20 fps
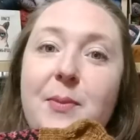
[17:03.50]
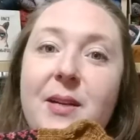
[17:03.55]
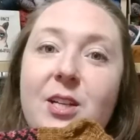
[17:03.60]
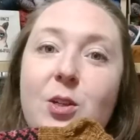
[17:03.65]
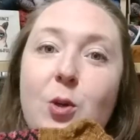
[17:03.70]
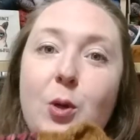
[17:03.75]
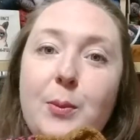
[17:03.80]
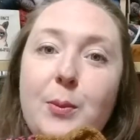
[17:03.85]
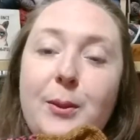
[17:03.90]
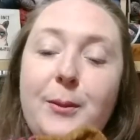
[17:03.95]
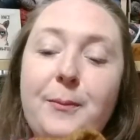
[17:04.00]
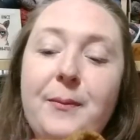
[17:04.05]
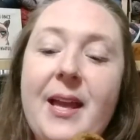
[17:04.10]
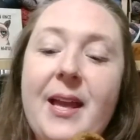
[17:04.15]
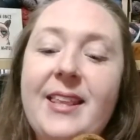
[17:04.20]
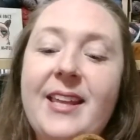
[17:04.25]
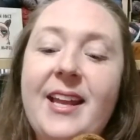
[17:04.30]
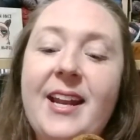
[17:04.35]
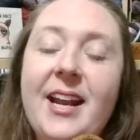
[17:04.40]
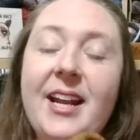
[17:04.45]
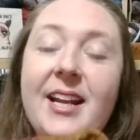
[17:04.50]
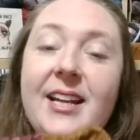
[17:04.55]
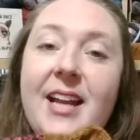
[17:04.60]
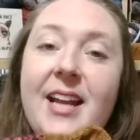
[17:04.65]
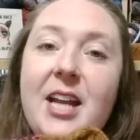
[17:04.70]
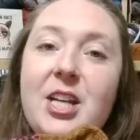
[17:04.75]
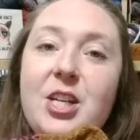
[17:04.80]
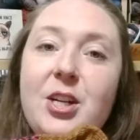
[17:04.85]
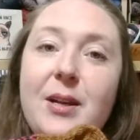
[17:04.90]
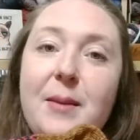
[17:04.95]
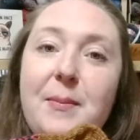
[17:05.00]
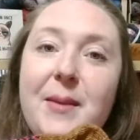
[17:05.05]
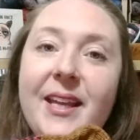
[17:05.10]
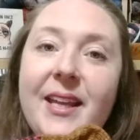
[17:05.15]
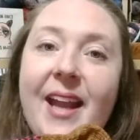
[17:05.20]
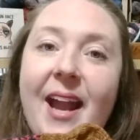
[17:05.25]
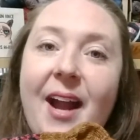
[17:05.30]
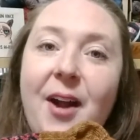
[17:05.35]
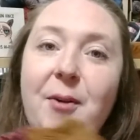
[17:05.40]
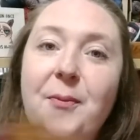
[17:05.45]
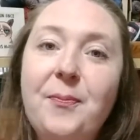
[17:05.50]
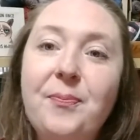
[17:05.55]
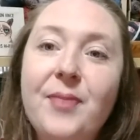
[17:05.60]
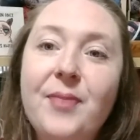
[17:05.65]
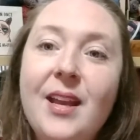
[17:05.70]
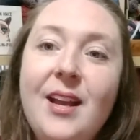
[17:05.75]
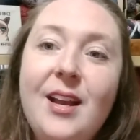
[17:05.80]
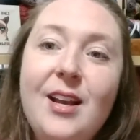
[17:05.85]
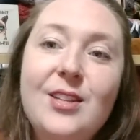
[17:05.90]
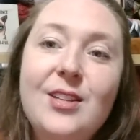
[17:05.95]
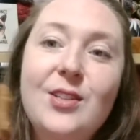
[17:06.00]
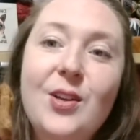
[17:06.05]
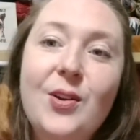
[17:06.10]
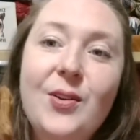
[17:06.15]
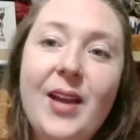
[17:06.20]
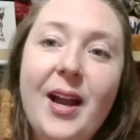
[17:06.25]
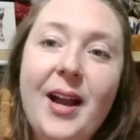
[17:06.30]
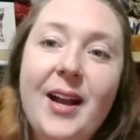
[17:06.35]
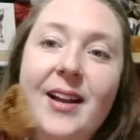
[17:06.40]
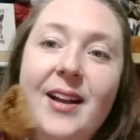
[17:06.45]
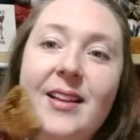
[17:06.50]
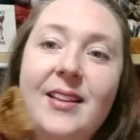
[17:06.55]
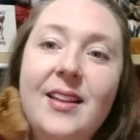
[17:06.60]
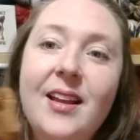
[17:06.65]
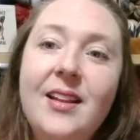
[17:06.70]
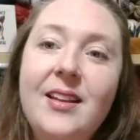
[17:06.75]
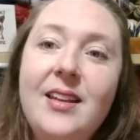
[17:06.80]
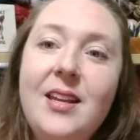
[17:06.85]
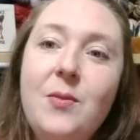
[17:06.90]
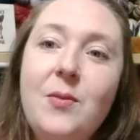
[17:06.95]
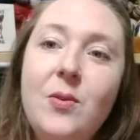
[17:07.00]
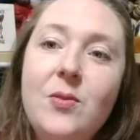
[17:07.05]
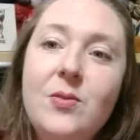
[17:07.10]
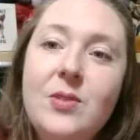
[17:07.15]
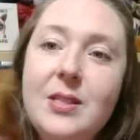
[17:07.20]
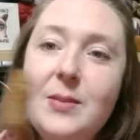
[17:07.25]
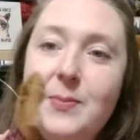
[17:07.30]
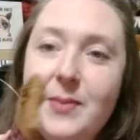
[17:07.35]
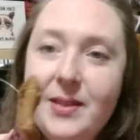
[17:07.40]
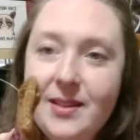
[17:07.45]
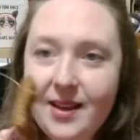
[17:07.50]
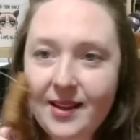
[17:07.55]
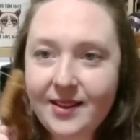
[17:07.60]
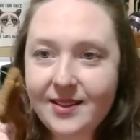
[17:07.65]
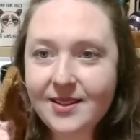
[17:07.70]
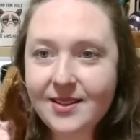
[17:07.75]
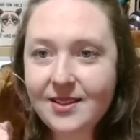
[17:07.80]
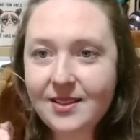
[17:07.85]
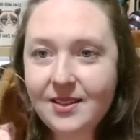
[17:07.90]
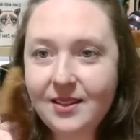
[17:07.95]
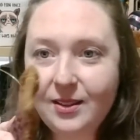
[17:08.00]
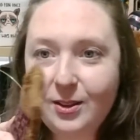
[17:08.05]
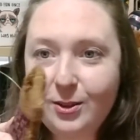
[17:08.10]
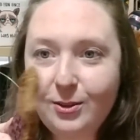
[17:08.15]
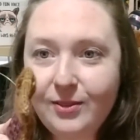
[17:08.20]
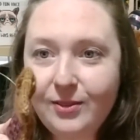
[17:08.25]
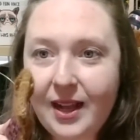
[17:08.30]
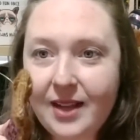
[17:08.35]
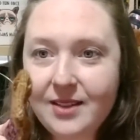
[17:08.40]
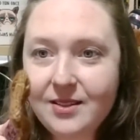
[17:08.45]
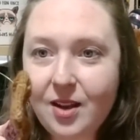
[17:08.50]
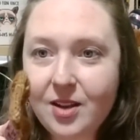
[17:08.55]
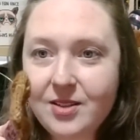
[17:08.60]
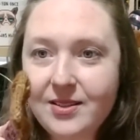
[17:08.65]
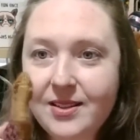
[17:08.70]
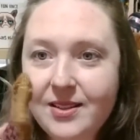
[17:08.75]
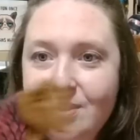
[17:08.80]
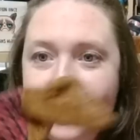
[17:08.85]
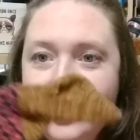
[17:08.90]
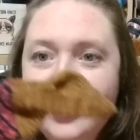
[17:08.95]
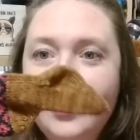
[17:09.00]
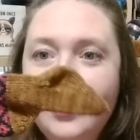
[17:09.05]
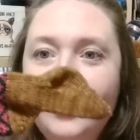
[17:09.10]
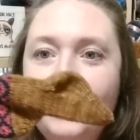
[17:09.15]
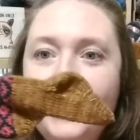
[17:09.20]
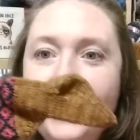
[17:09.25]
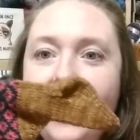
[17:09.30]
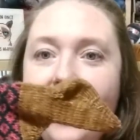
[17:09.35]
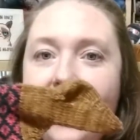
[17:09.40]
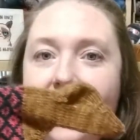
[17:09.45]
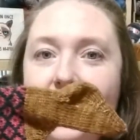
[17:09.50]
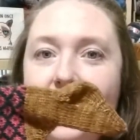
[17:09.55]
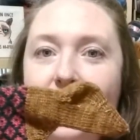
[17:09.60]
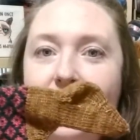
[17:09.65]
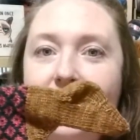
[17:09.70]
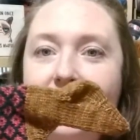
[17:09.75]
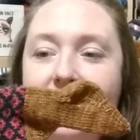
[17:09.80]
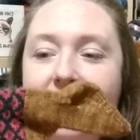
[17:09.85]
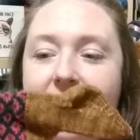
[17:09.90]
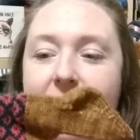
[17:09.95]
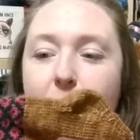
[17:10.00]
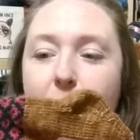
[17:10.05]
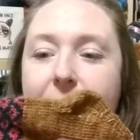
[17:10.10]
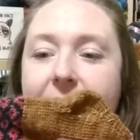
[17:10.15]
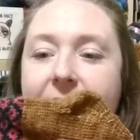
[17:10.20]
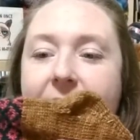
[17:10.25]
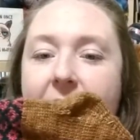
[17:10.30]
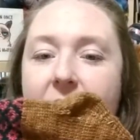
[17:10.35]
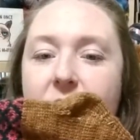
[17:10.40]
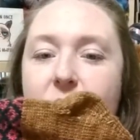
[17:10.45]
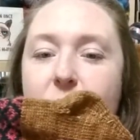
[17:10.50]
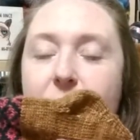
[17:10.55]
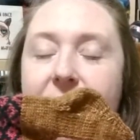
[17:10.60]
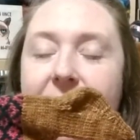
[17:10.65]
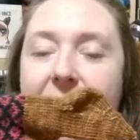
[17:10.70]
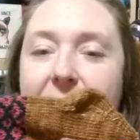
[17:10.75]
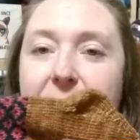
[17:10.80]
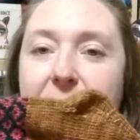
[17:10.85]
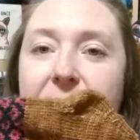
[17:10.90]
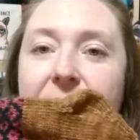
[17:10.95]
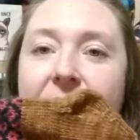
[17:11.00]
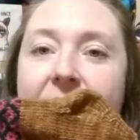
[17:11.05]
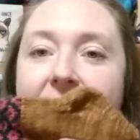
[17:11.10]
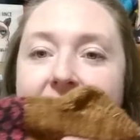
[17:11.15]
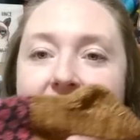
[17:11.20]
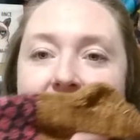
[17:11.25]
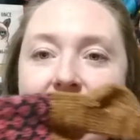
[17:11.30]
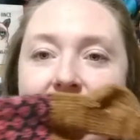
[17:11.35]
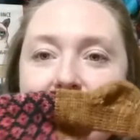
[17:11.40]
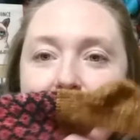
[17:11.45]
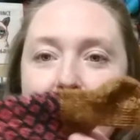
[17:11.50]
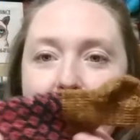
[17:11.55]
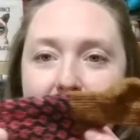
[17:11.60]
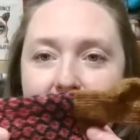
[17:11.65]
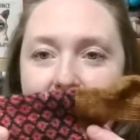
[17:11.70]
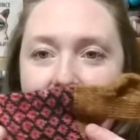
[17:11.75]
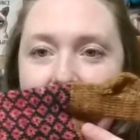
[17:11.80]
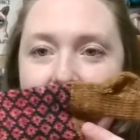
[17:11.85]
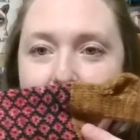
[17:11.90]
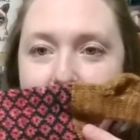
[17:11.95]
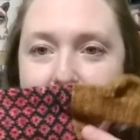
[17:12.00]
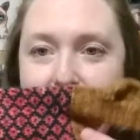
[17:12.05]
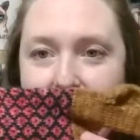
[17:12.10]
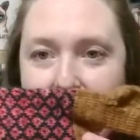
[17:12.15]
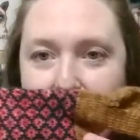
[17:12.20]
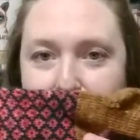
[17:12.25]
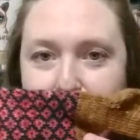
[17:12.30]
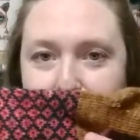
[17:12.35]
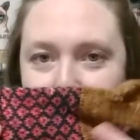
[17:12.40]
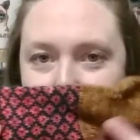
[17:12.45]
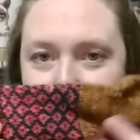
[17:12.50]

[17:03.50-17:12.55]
be adorable, and then I can enter him in the cow. So yeah, and then he won't just be like this little flat sausage. He'll be an actual thing. So I'm looking forward to that.